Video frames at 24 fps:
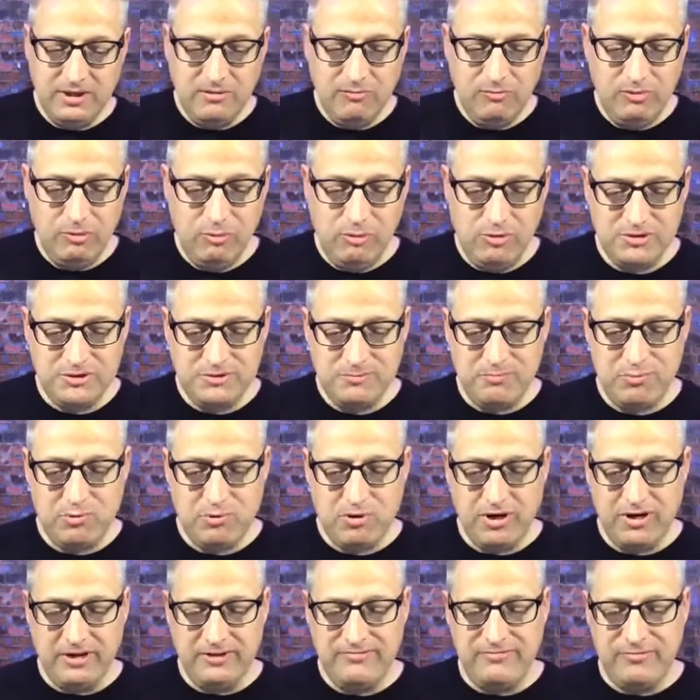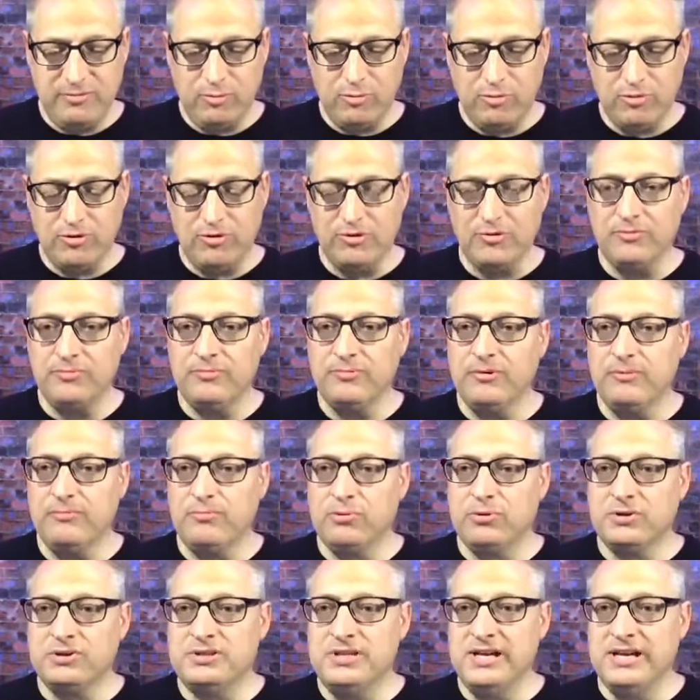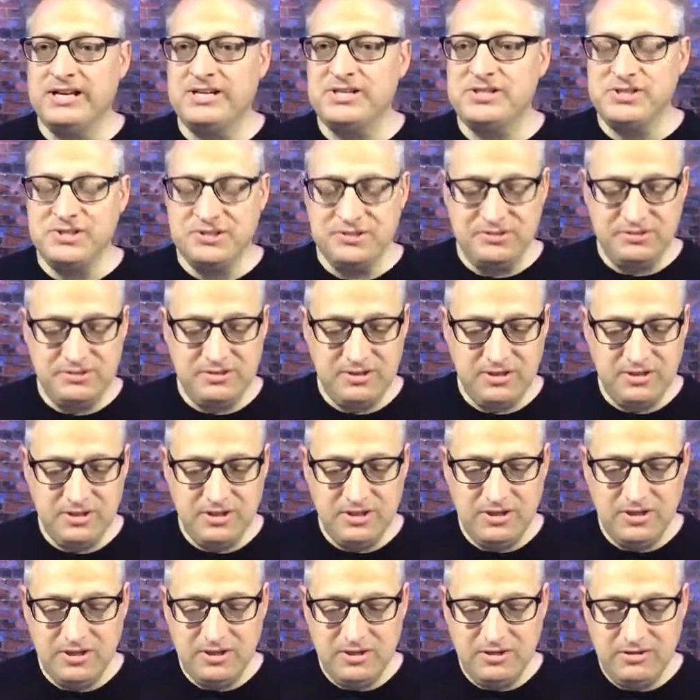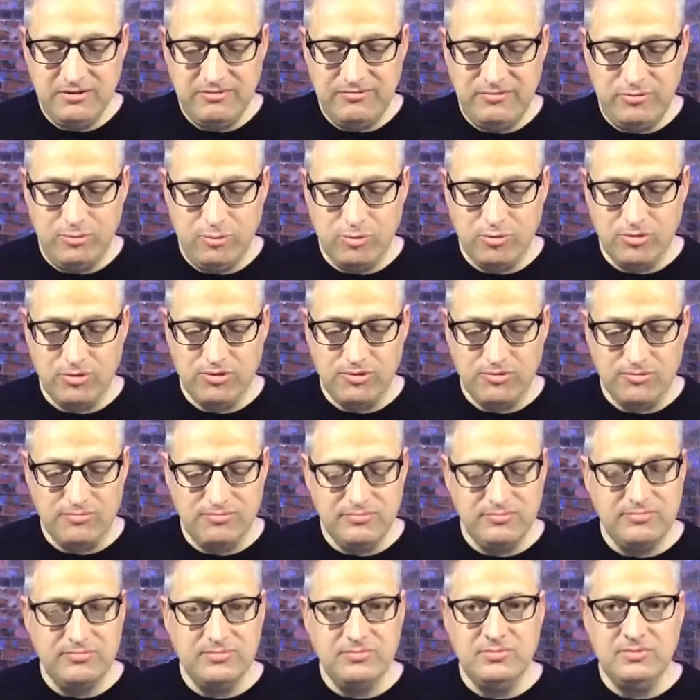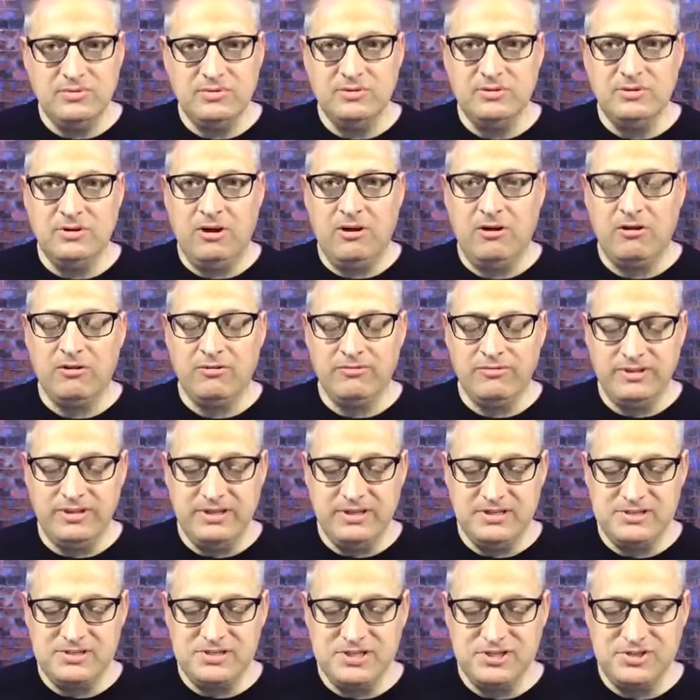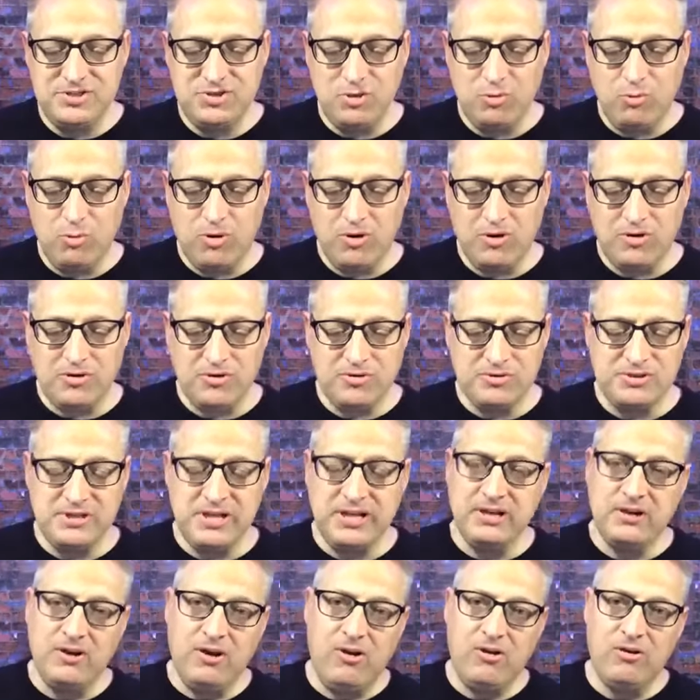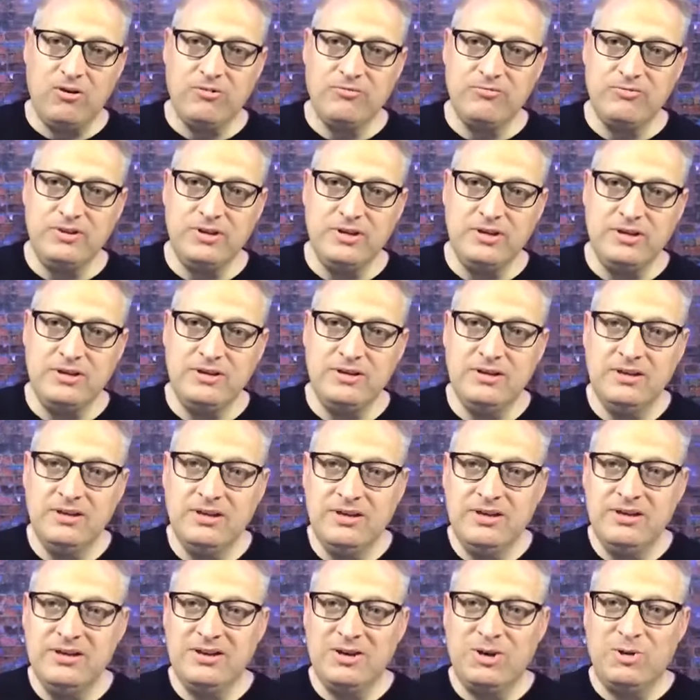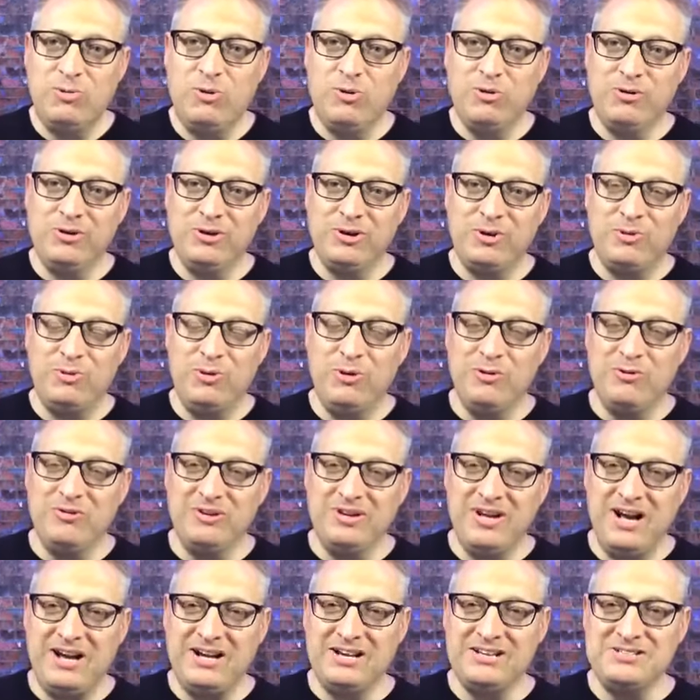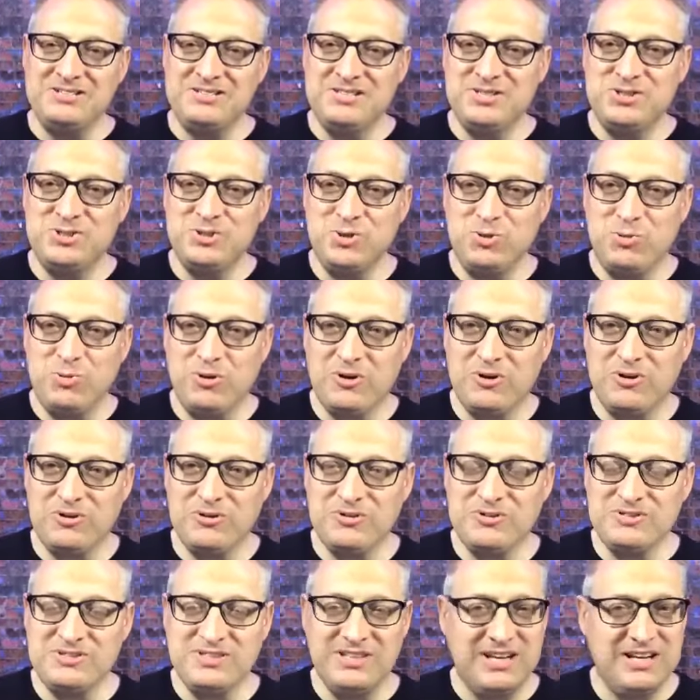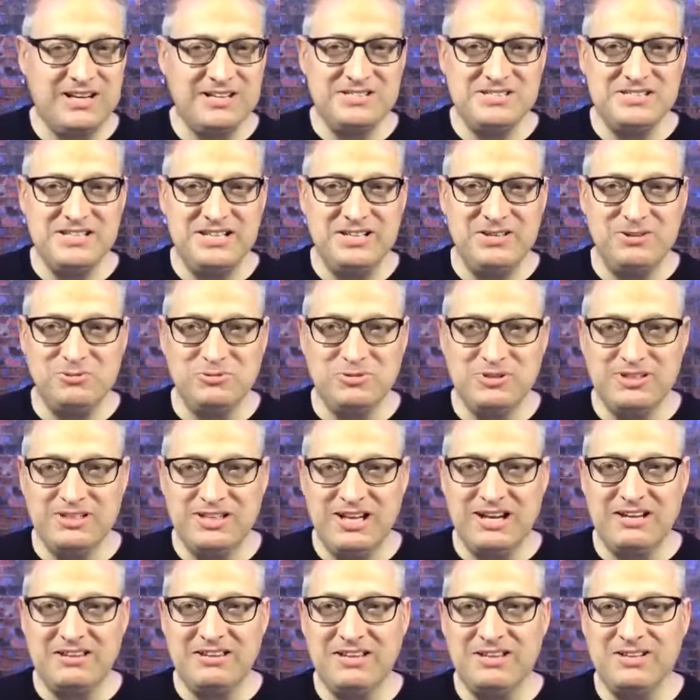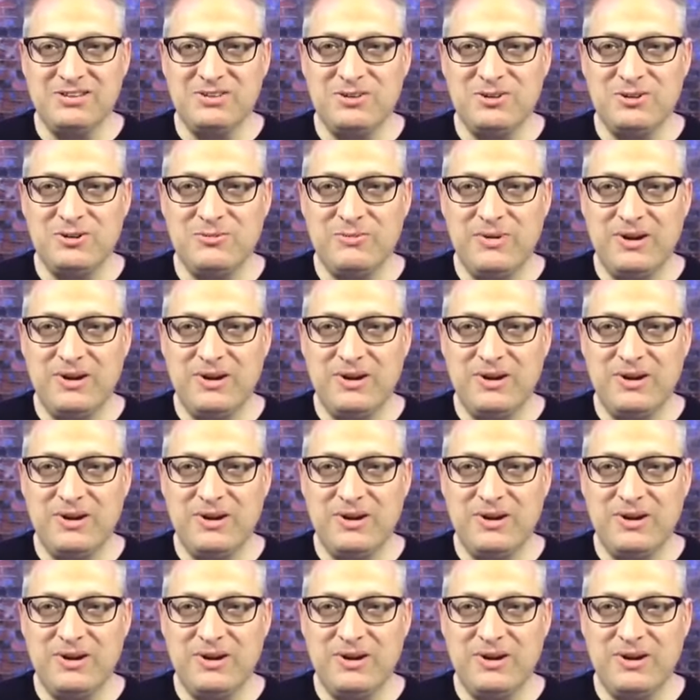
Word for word: We want to pray for protection for all of the essential workers and all of the quote unquote non essential workers. Like I said, I don't really like that term.